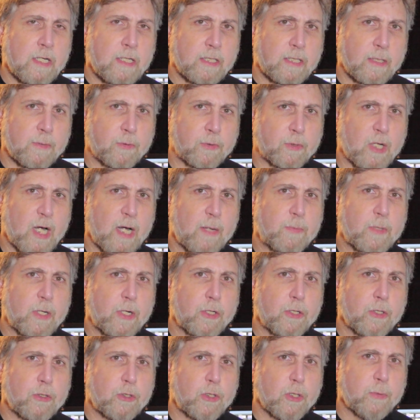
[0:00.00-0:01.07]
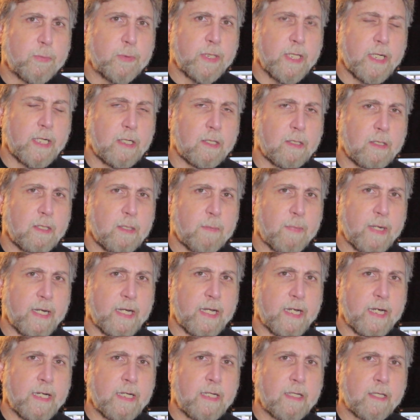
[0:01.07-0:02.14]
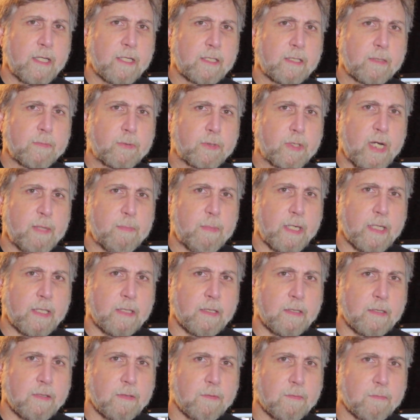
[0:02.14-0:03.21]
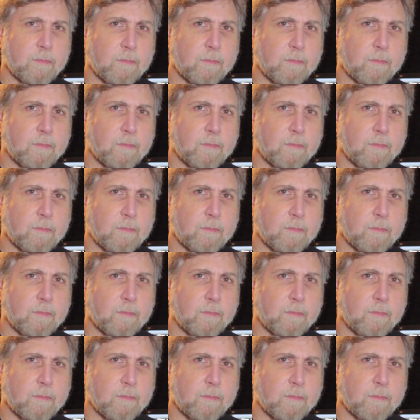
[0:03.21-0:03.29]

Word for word: subscribe to our YouTube channel by hitting the subscribe button.